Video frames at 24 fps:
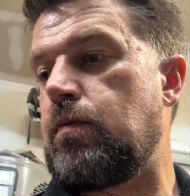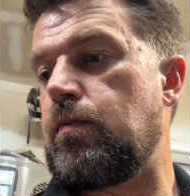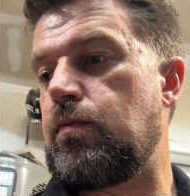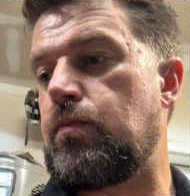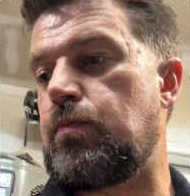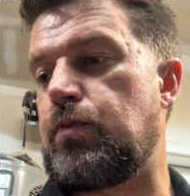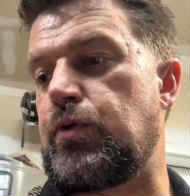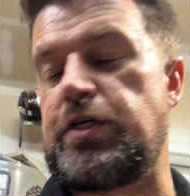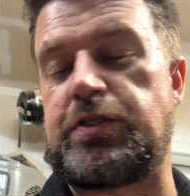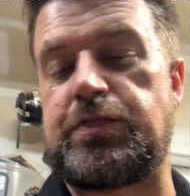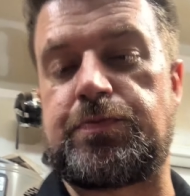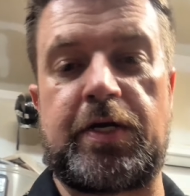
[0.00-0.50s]

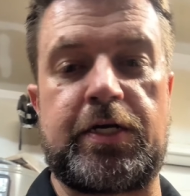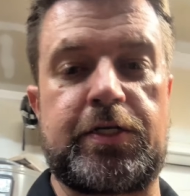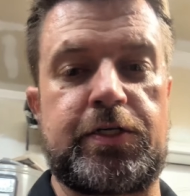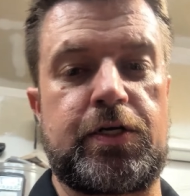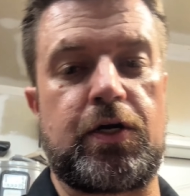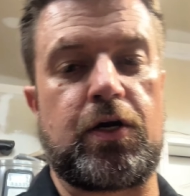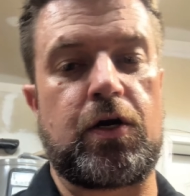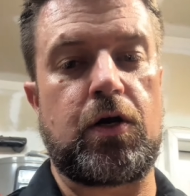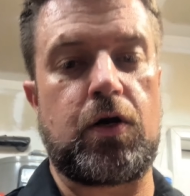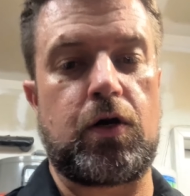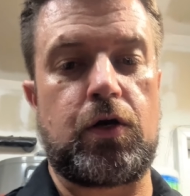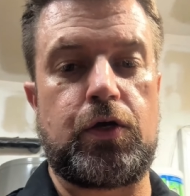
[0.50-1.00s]
Please make
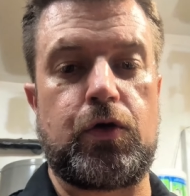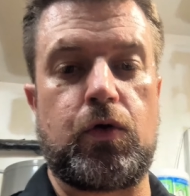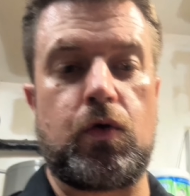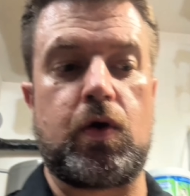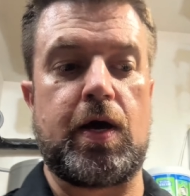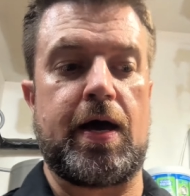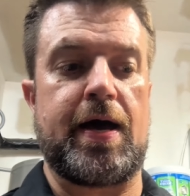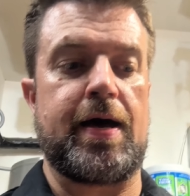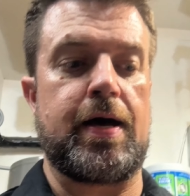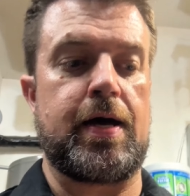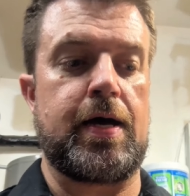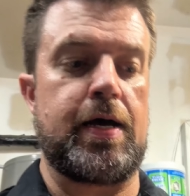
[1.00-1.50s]
sure you
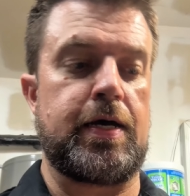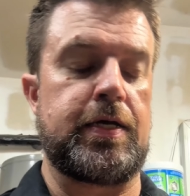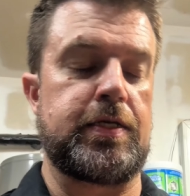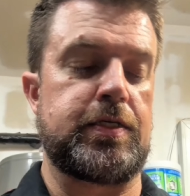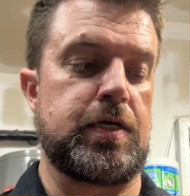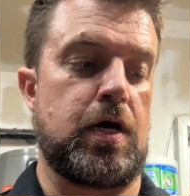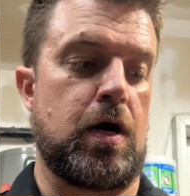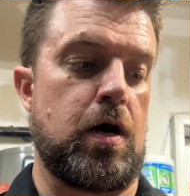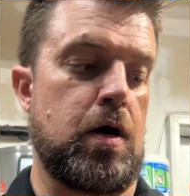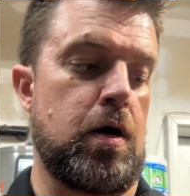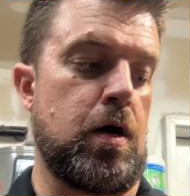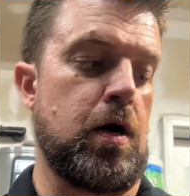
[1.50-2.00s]
guys
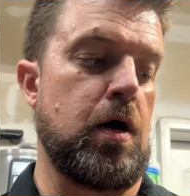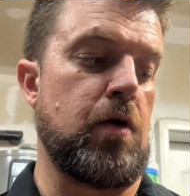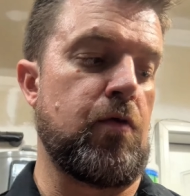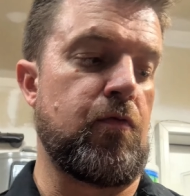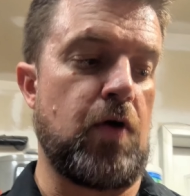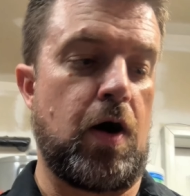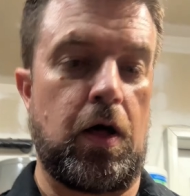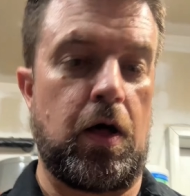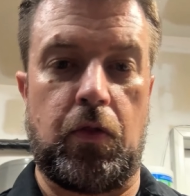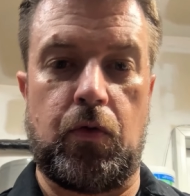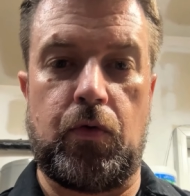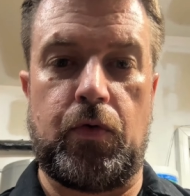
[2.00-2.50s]
are
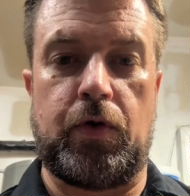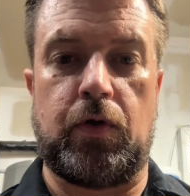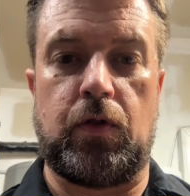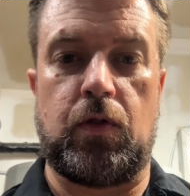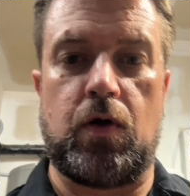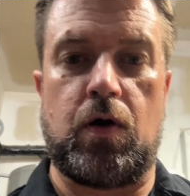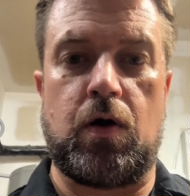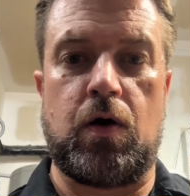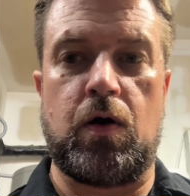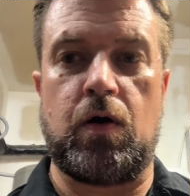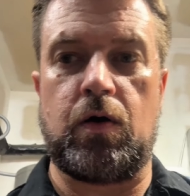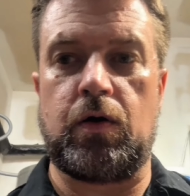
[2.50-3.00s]
following
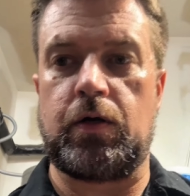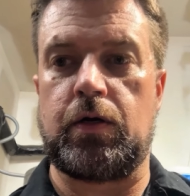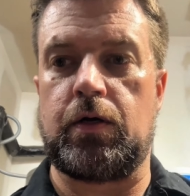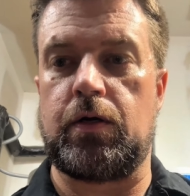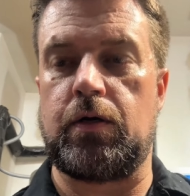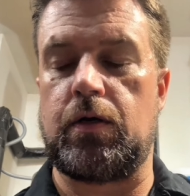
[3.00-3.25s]
along.